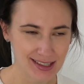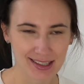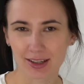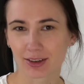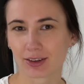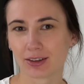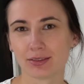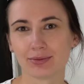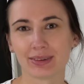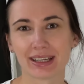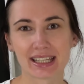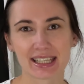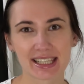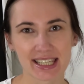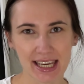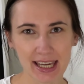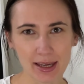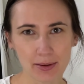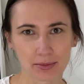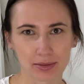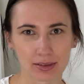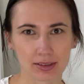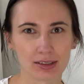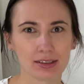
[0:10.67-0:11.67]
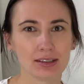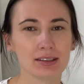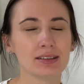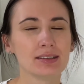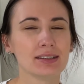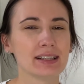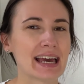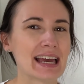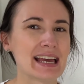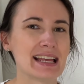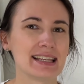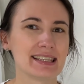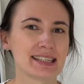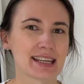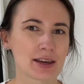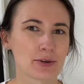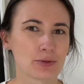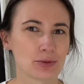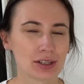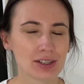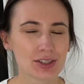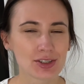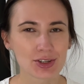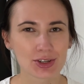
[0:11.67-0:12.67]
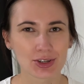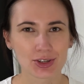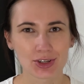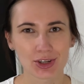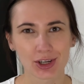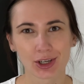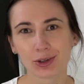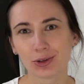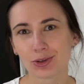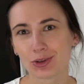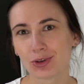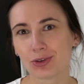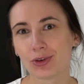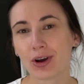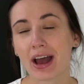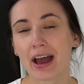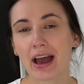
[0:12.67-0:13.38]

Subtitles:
on my table and I want to show you